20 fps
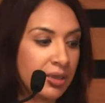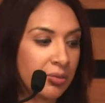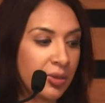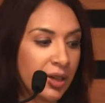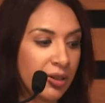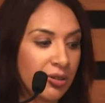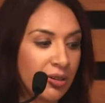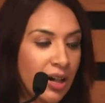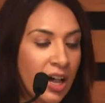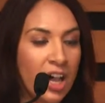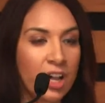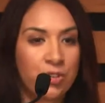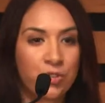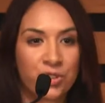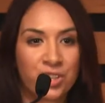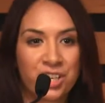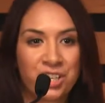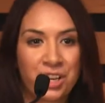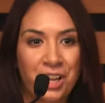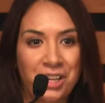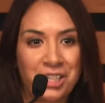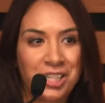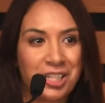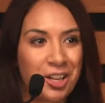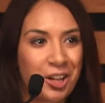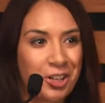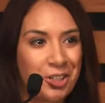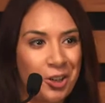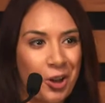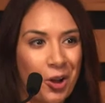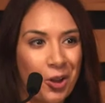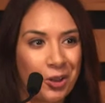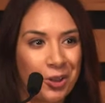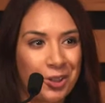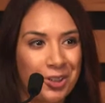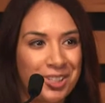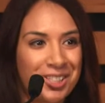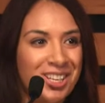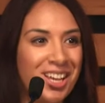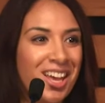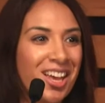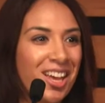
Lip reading: about $199